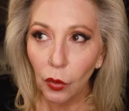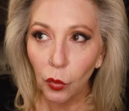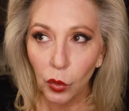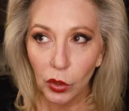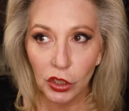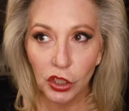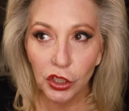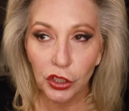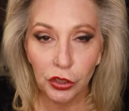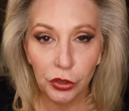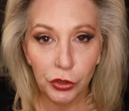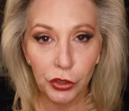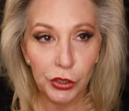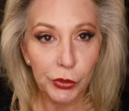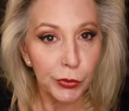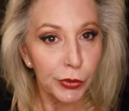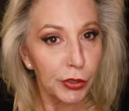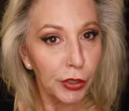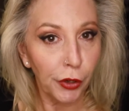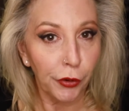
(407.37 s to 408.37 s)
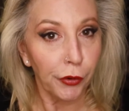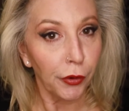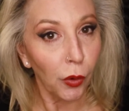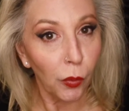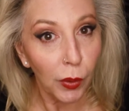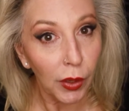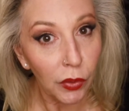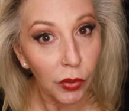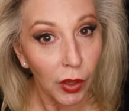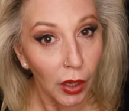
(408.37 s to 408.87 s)
when she knew she was going to
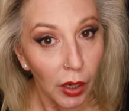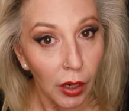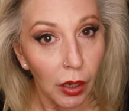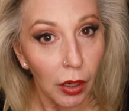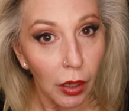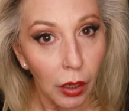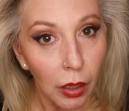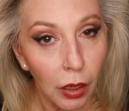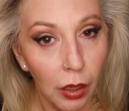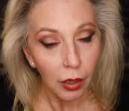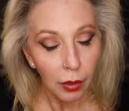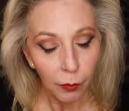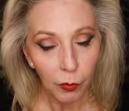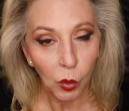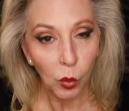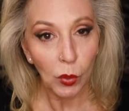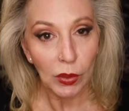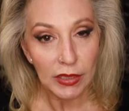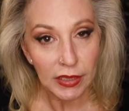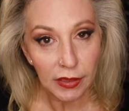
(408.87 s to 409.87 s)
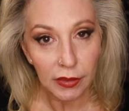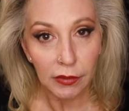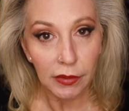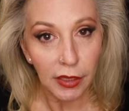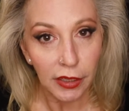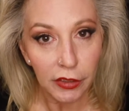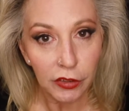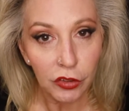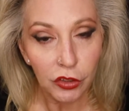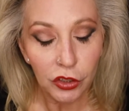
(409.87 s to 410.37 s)
go in there. But once in
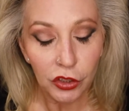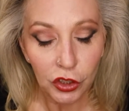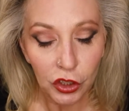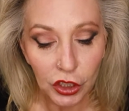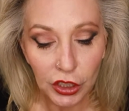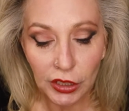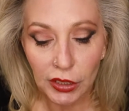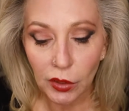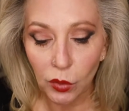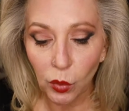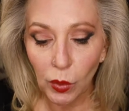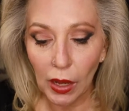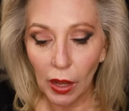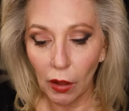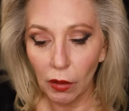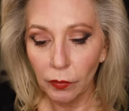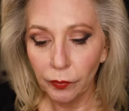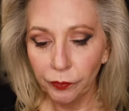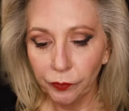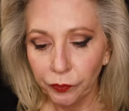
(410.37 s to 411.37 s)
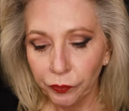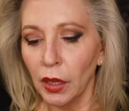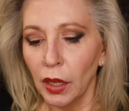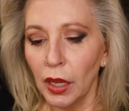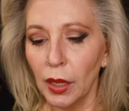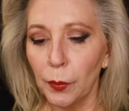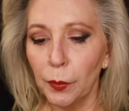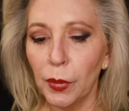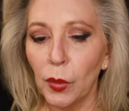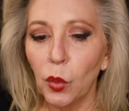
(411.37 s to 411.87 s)
there, she did well.
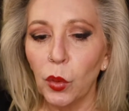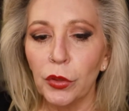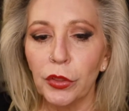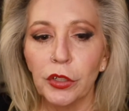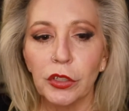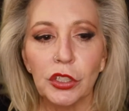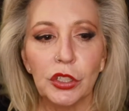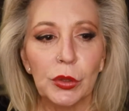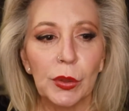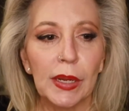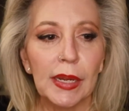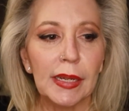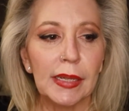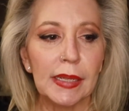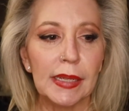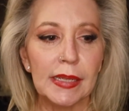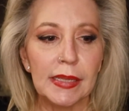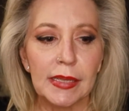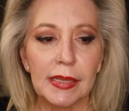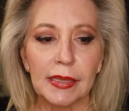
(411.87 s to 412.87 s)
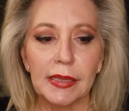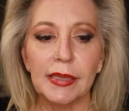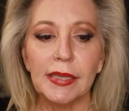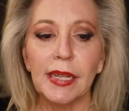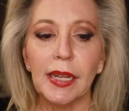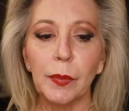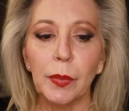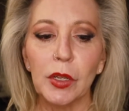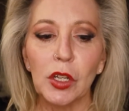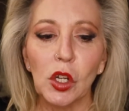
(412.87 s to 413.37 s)
But what they're doing is a
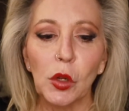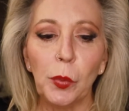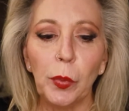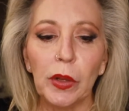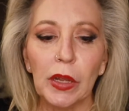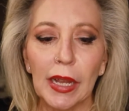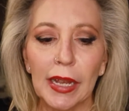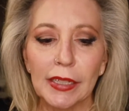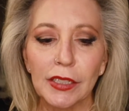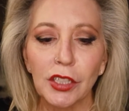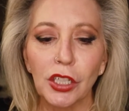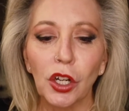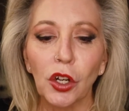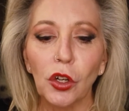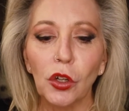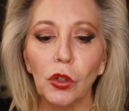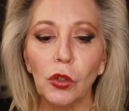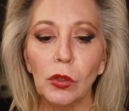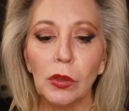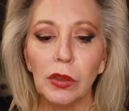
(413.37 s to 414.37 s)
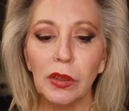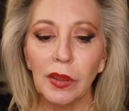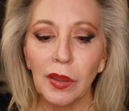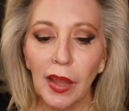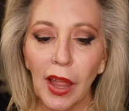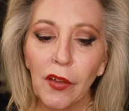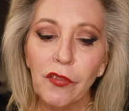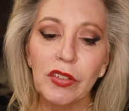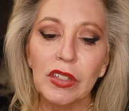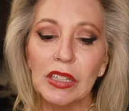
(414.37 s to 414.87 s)
tibial plateau
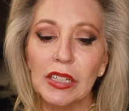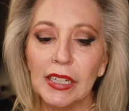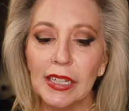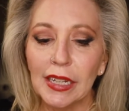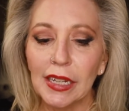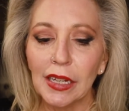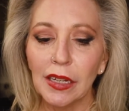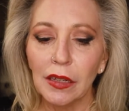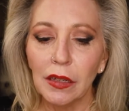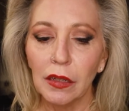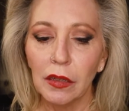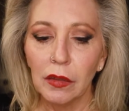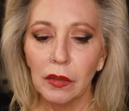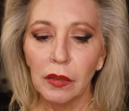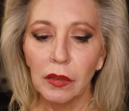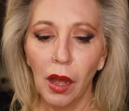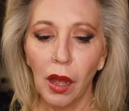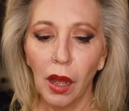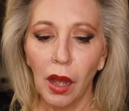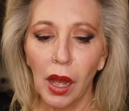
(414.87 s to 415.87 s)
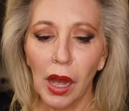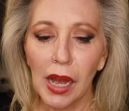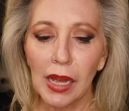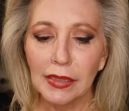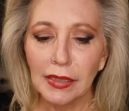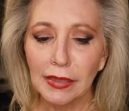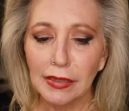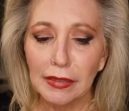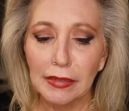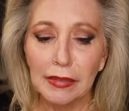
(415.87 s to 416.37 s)
leveling
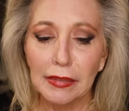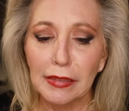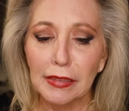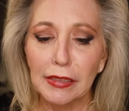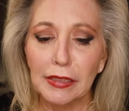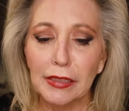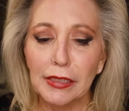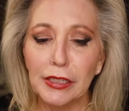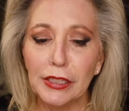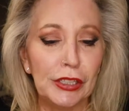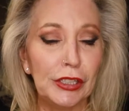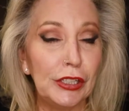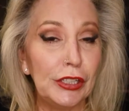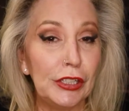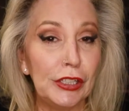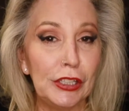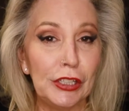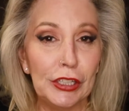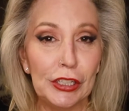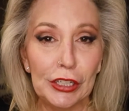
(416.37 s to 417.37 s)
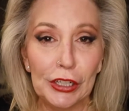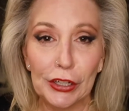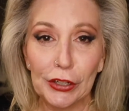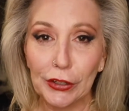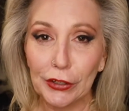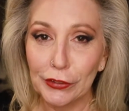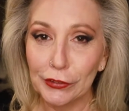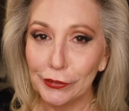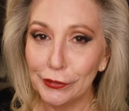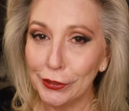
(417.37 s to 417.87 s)

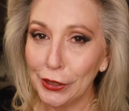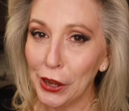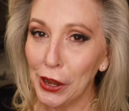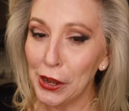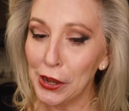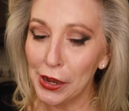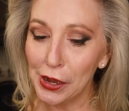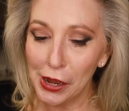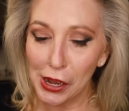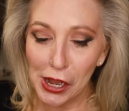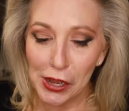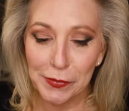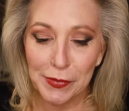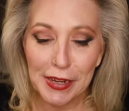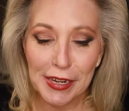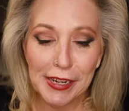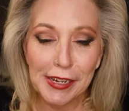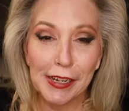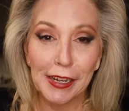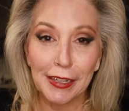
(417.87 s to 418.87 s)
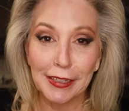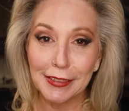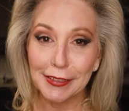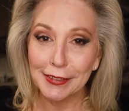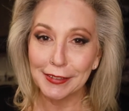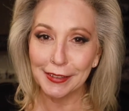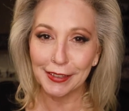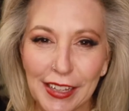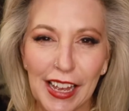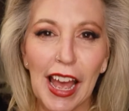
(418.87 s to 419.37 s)
osteotomy,
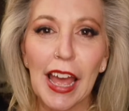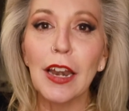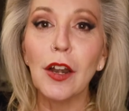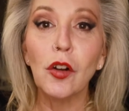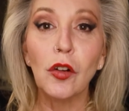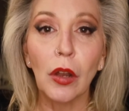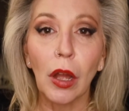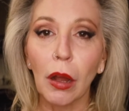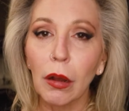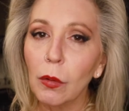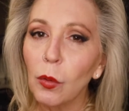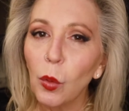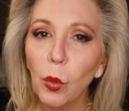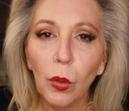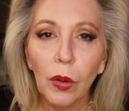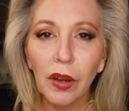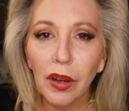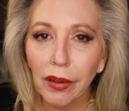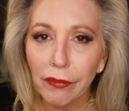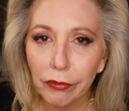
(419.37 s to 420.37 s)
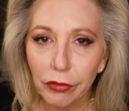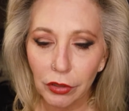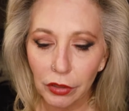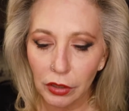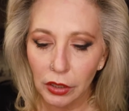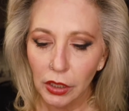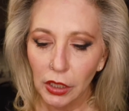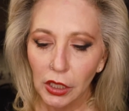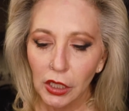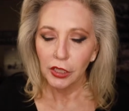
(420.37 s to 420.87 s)
os I don't know, whatever,